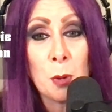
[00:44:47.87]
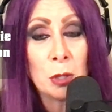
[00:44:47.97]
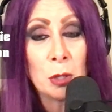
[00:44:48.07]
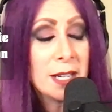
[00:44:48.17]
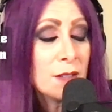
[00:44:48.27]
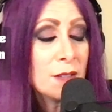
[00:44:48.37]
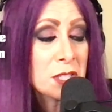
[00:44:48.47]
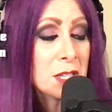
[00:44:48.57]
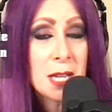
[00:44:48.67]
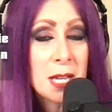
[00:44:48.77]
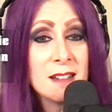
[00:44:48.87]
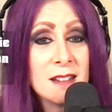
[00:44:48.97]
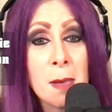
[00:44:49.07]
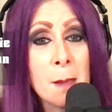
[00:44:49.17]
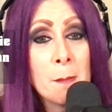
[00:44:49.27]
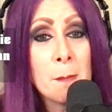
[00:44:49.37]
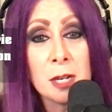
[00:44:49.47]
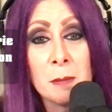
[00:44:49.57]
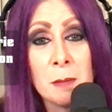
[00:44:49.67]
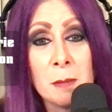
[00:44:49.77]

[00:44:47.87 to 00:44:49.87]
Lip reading: or for some kind of membership